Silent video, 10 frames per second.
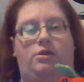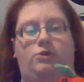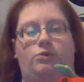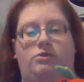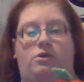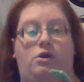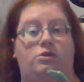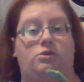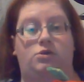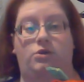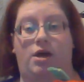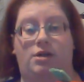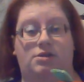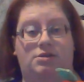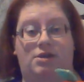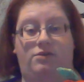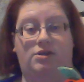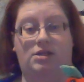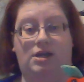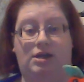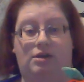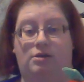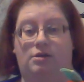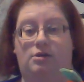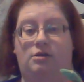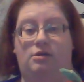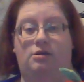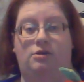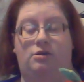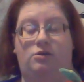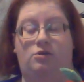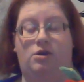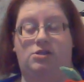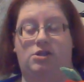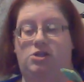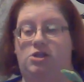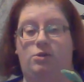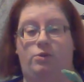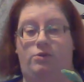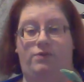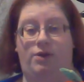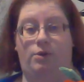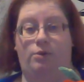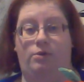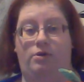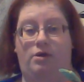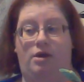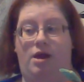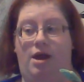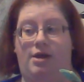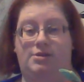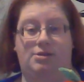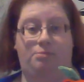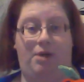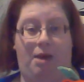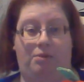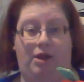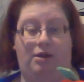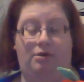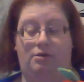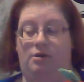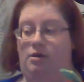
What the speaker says: this was our 2017 cross stitch year in review, and some babbling,